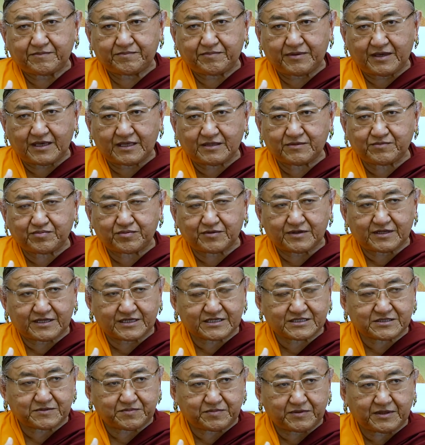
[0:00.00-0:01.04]
painful
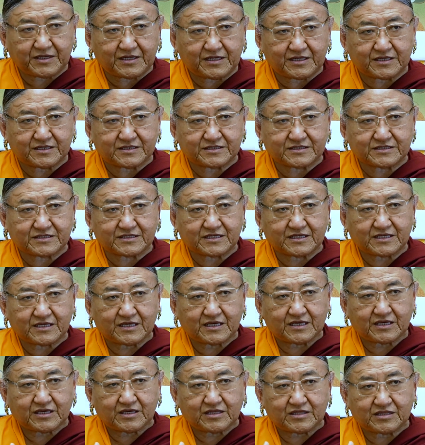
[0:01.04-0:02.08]
experience,
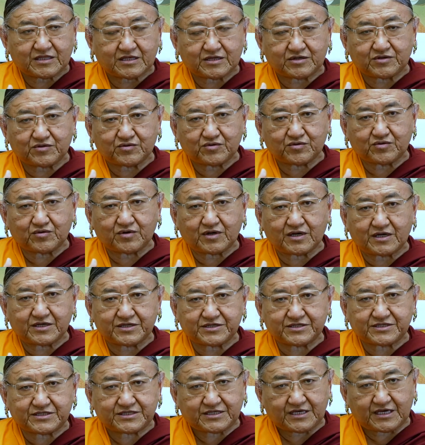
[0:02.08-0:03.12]
that you are
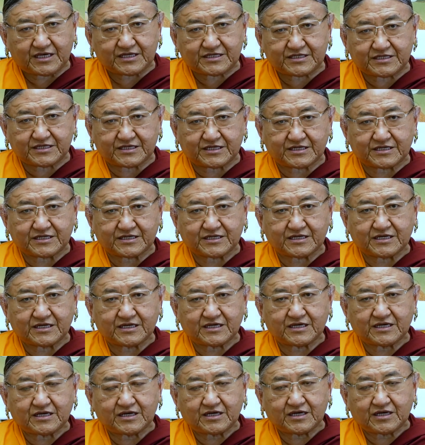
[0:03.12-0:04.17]
shedding
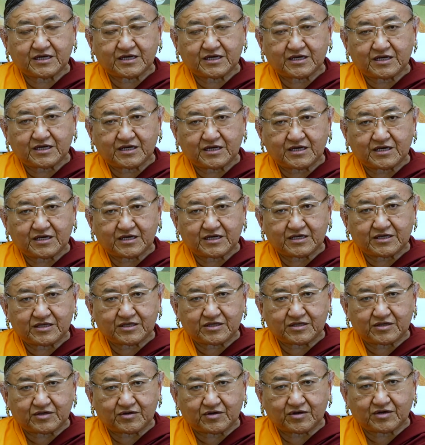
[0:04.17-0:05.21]

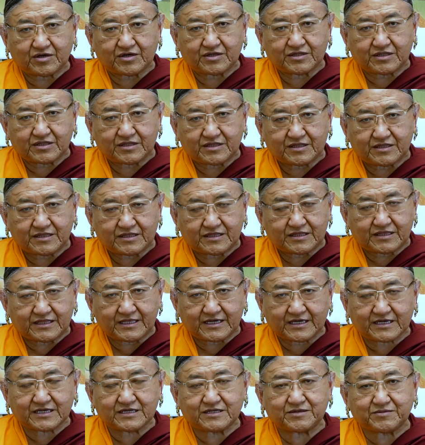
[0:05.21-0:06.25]
your
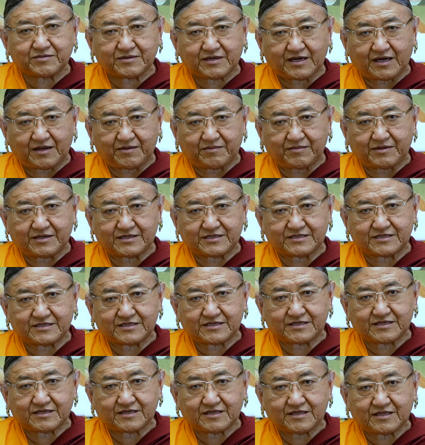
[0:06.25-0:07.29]
negative karmas.
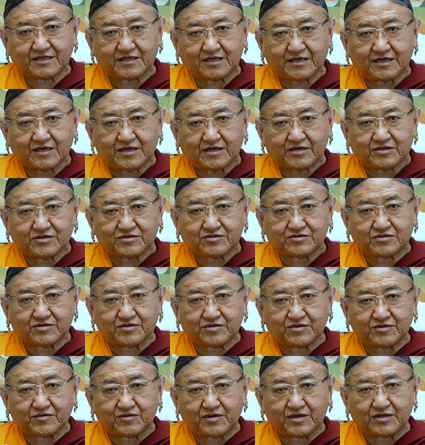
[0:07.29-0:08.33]
So
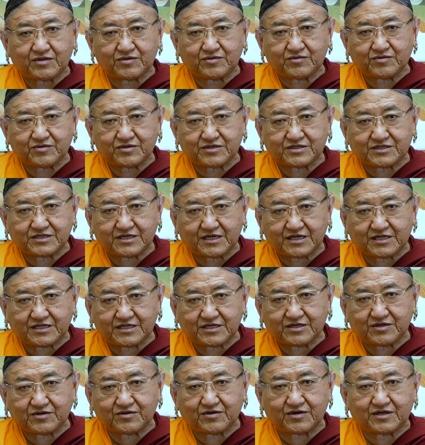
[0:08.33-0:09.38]
when you are
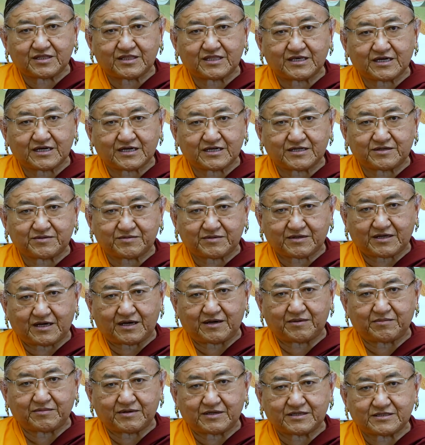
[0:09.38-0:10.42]
shedding your negative
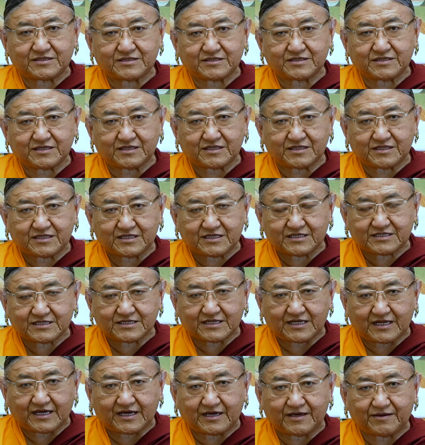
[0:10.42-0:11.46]
karmas in this
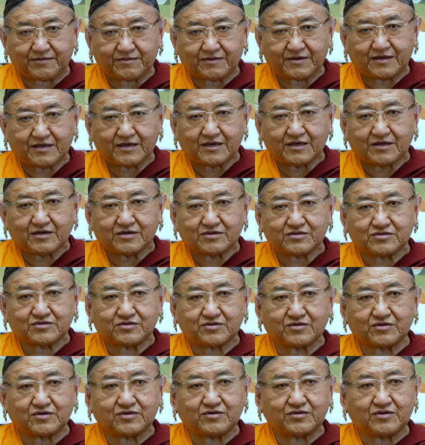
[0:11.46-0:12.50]
life,
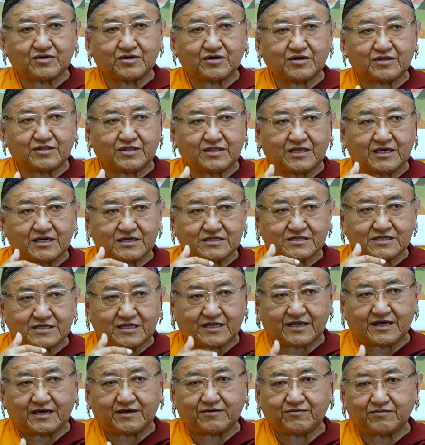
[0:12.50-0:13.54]
so your next
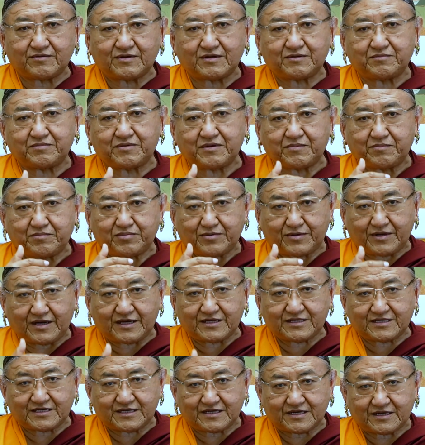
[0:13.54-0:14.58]
life will be
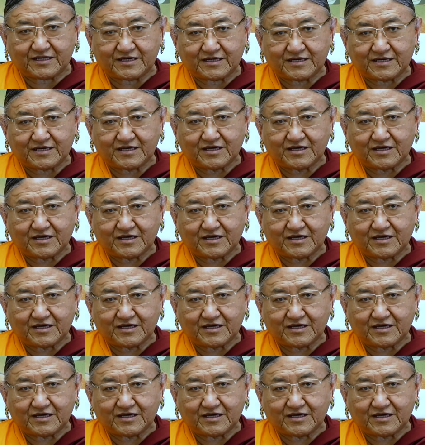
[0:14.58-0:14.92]
brighter.